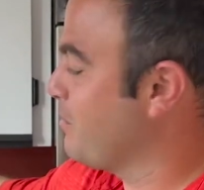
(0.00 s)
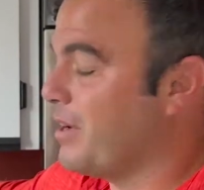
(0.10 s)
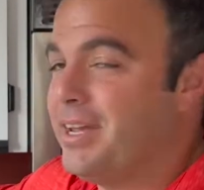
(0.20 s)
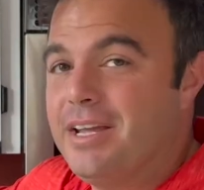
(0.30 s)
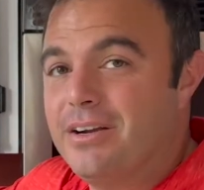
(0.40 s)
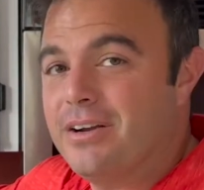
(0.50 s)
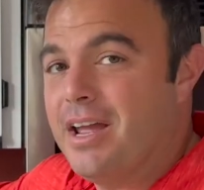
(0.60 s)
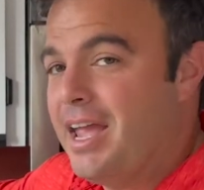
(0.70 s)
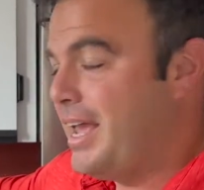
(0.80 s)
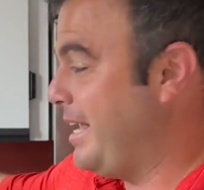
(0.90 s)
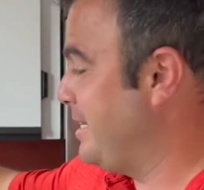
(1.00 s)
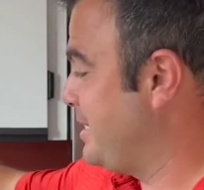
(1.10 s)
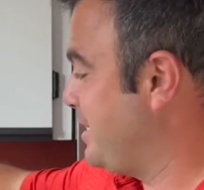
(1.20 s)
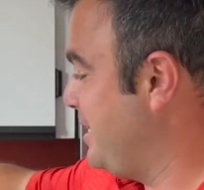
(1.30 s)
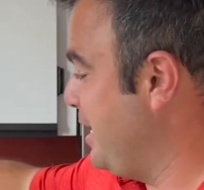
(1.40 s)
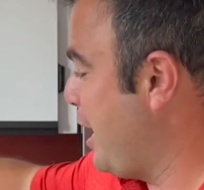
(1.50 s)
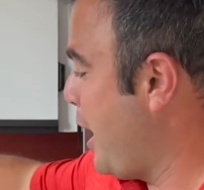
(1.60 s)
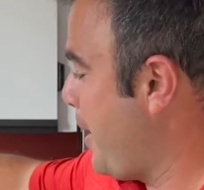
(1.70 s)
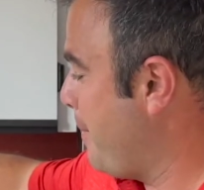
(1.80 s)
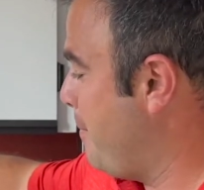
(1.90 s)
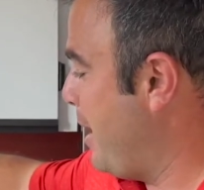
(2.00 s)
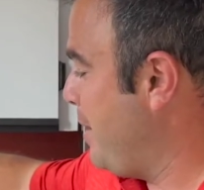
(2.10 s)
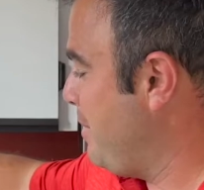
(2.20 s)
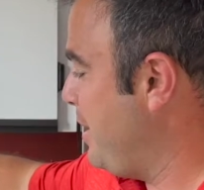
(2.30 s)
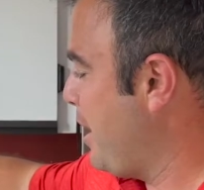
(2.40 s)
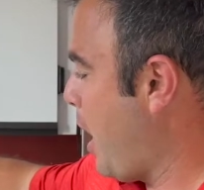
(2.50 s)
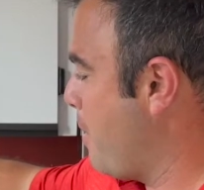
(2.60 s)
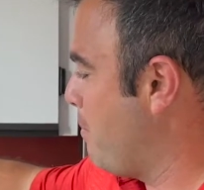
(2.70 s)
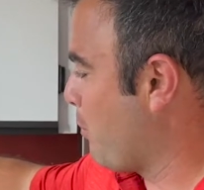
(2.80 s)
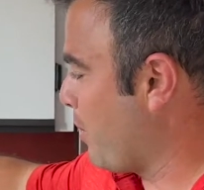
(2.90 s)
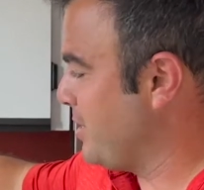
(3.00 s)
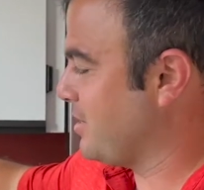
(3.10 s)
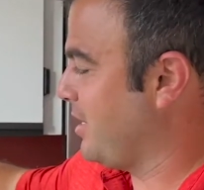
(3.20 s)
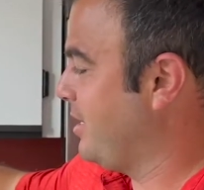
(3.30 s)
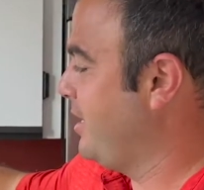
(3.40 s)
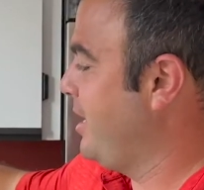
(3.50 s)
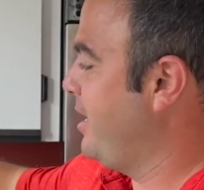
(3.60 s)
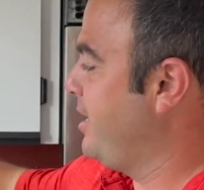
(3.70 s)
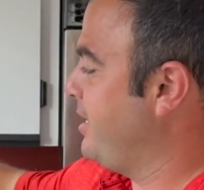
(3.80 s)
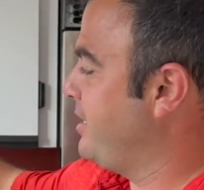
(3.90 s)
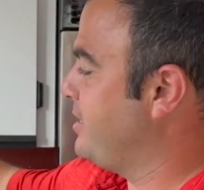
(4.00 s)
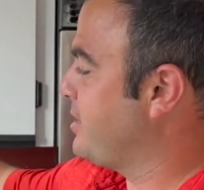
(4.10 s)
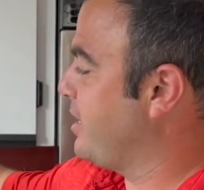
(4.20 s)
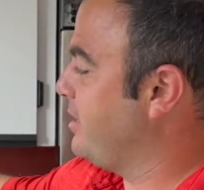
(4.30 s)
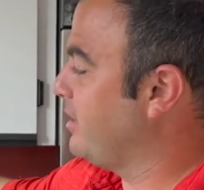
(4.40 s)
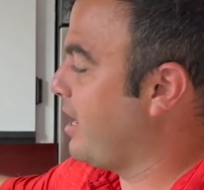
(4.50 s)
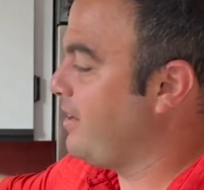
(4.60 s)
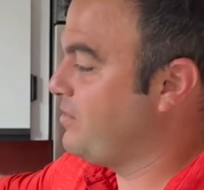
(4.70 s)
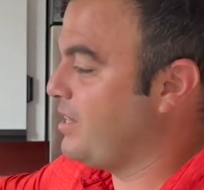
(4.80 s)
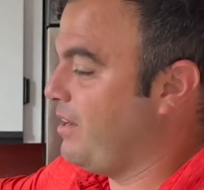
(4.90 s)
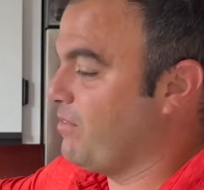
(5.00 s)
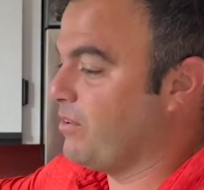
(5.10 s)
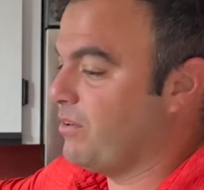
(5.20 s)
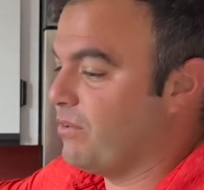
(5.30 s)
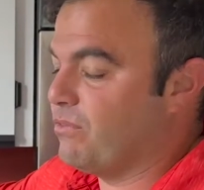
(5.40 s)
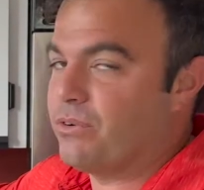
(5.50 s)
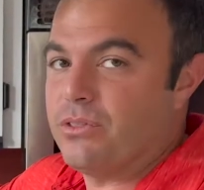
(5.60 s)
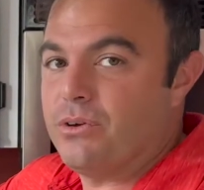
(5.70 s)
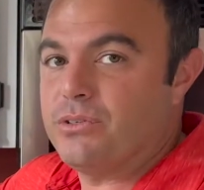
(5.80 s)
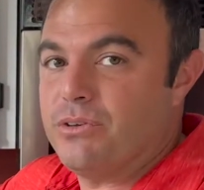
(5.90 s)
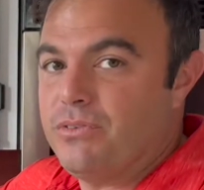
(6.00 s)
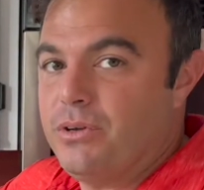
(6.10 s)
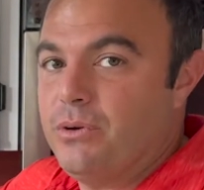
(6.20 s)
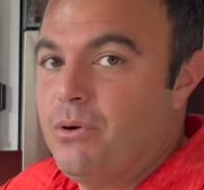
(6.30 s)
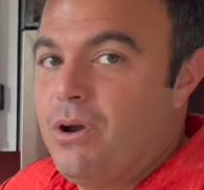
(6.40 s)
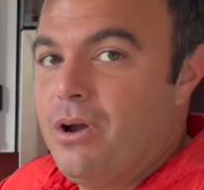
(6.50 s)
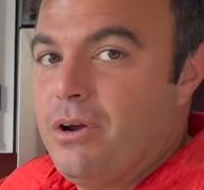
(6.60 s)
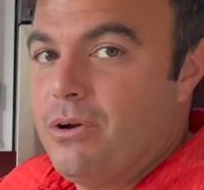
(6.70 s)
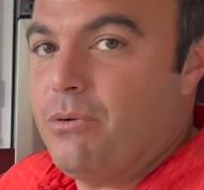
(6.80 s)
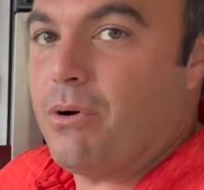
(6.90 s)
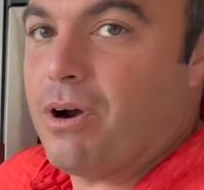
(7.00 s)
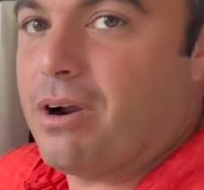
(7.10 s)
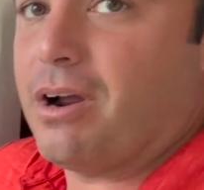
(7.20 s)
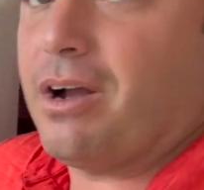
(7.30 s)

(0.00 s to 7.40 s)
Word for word: right here is the Baby Brezza. It is a lifesaver for those of you who are